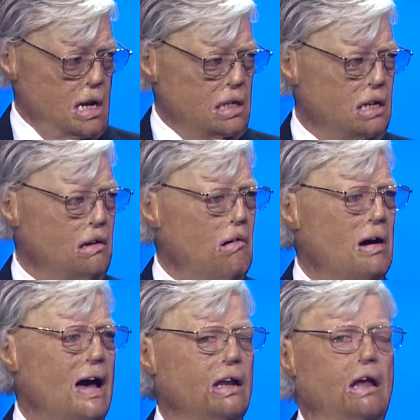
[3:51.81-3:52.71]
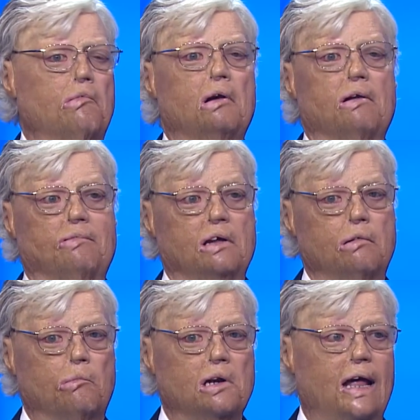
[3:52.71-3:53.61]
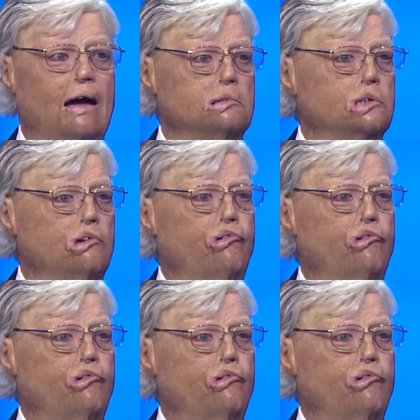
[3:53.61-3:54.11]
Didn't know how to get rid of it. One day I was on